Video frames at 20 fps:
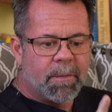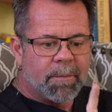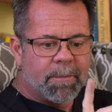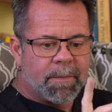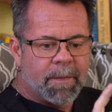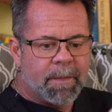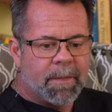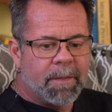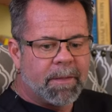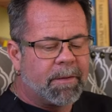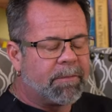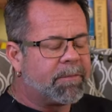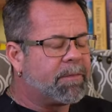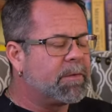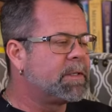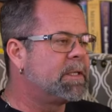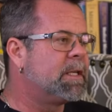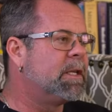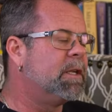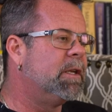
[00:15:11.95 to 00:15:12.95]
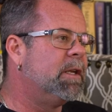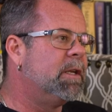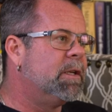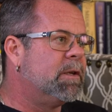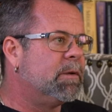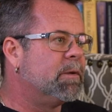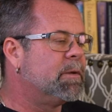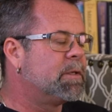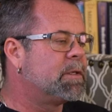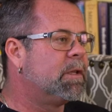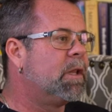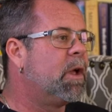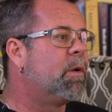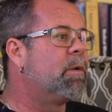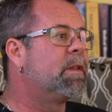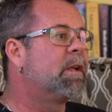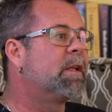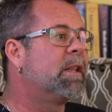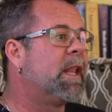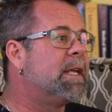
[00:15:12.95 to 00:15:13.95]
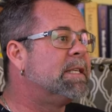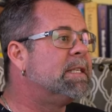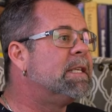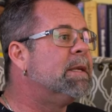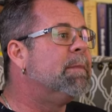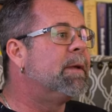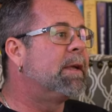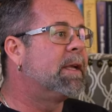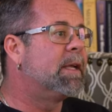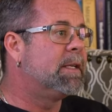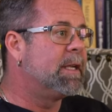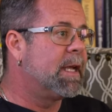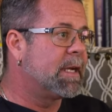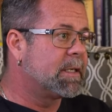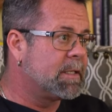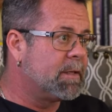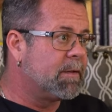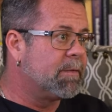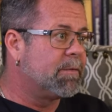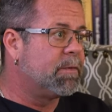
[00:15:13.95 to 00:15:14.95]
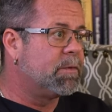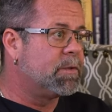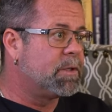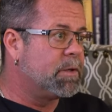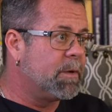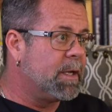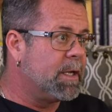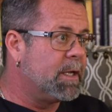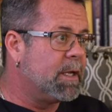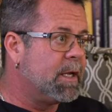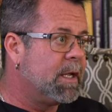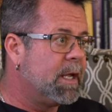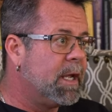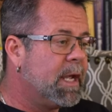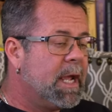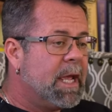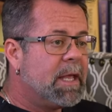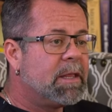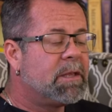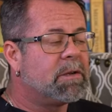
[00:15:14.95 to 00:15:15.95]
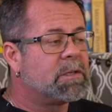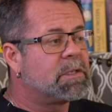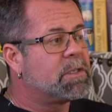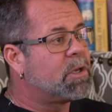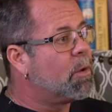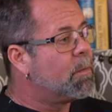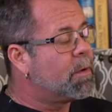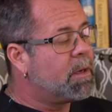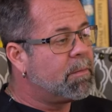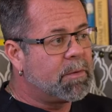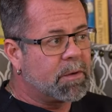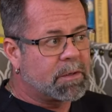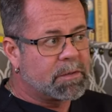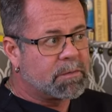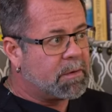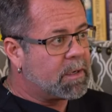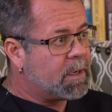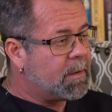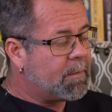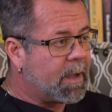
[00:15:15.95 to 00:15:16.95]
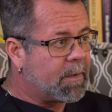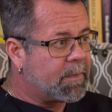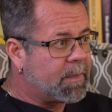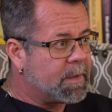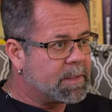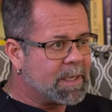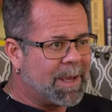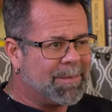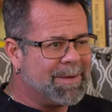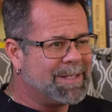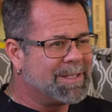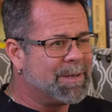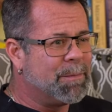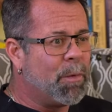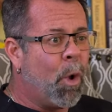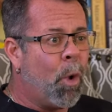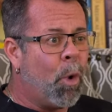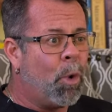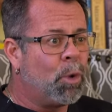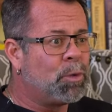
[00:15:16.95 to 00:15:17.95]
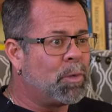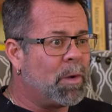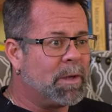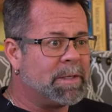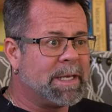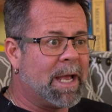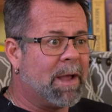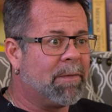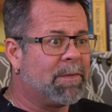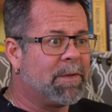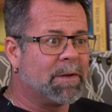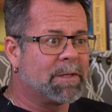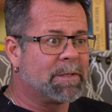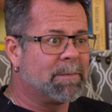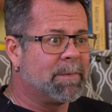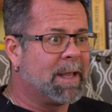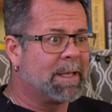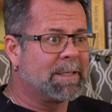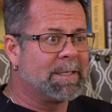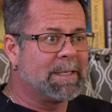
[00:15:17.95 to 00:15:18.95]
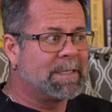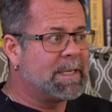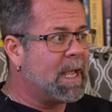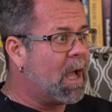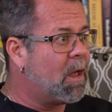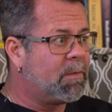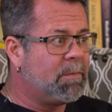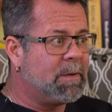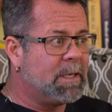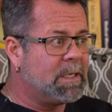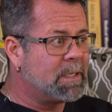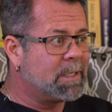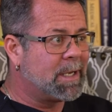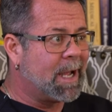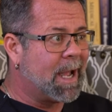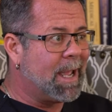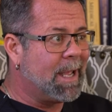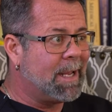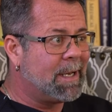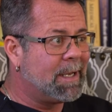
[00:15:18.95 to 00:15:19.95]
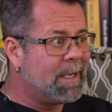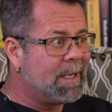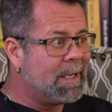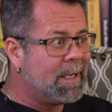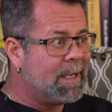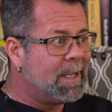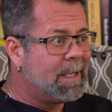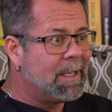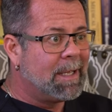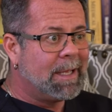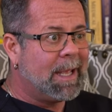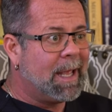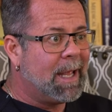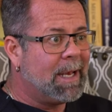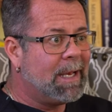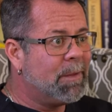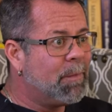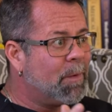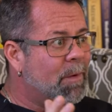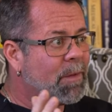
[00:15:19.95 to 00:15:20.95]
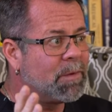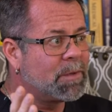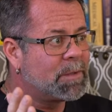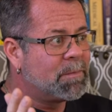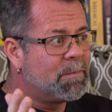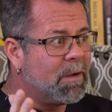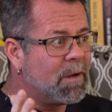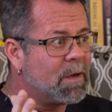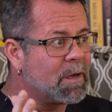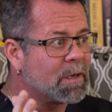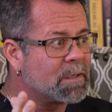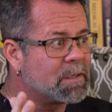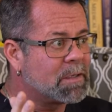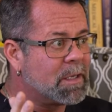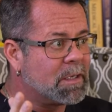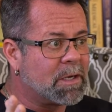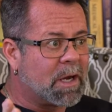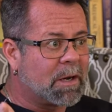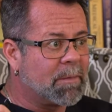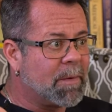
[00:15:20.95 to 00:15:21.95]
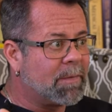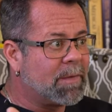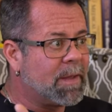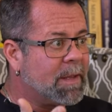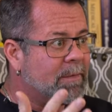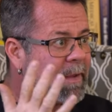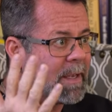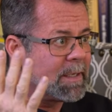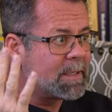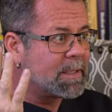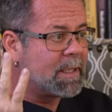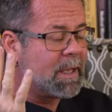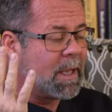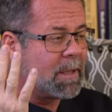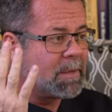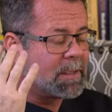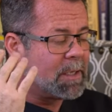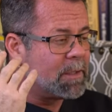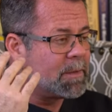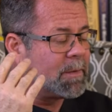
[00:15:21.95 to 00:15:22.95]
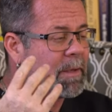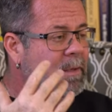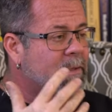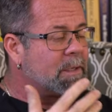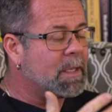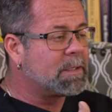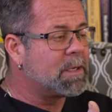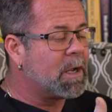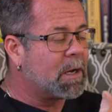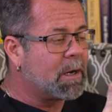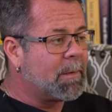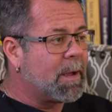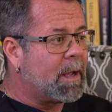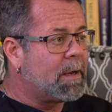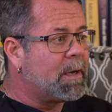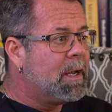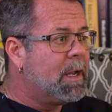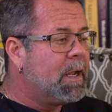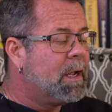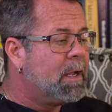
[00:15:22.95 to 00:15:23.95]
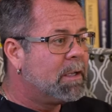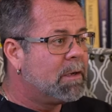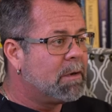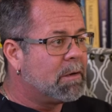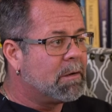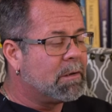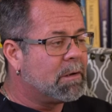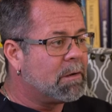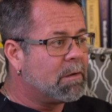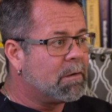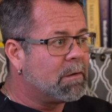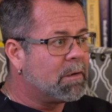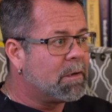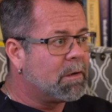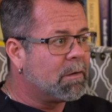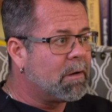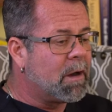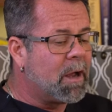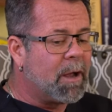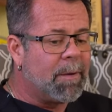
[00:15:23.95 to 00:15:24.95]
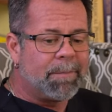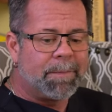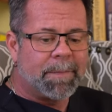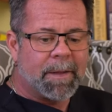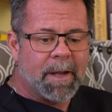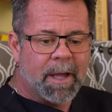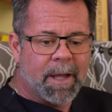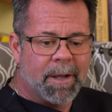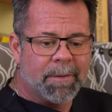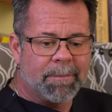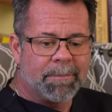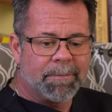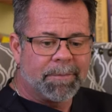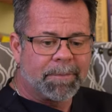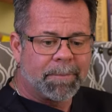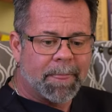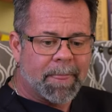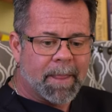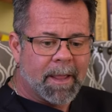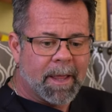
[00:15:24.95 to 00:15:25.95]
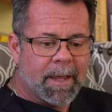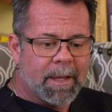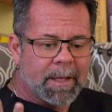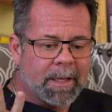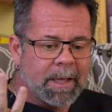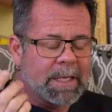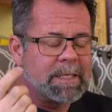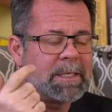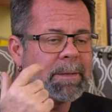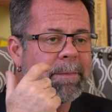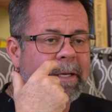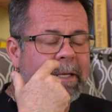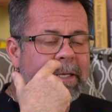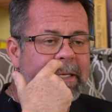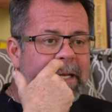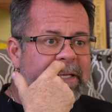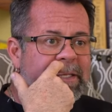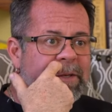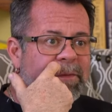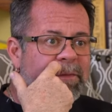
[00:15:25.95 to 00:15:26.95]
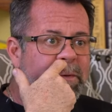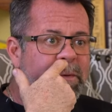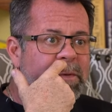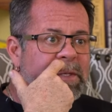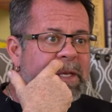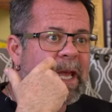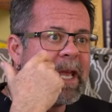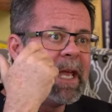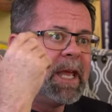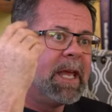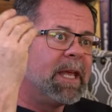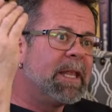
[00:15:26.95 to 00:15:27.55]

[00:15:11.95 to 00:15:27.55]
Well, the first thing you need to do is lower the glycemic index of the foods you eat. There's so many books written about this. I mean, some old ones out there is be like the South Beach diet any one of those books that talk about the advanced, uh, excuse me, that talk about your your your um, um, glycemic index of foods,